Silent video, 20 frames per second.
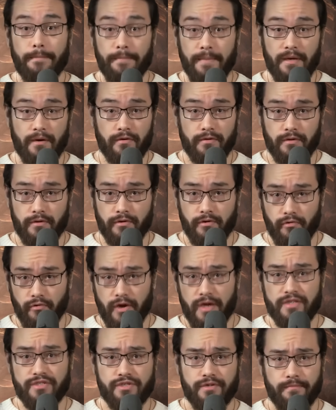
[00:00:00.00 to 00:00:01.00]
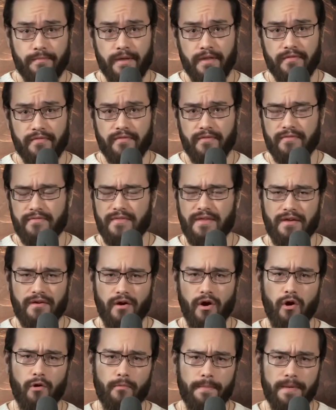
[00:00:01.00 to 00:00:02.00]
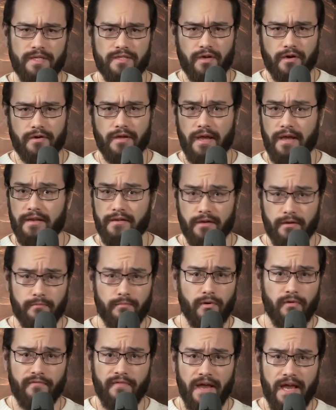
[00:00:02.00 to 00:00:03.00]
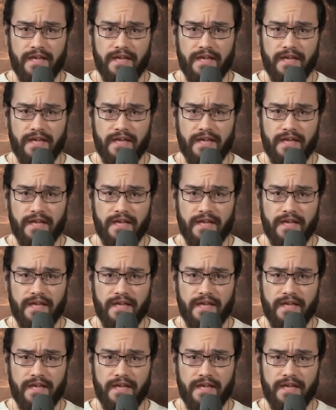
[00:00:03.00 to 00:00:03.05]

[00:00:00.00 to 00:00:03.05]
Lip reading: Beyond their creation myth, the Hopi dug a number of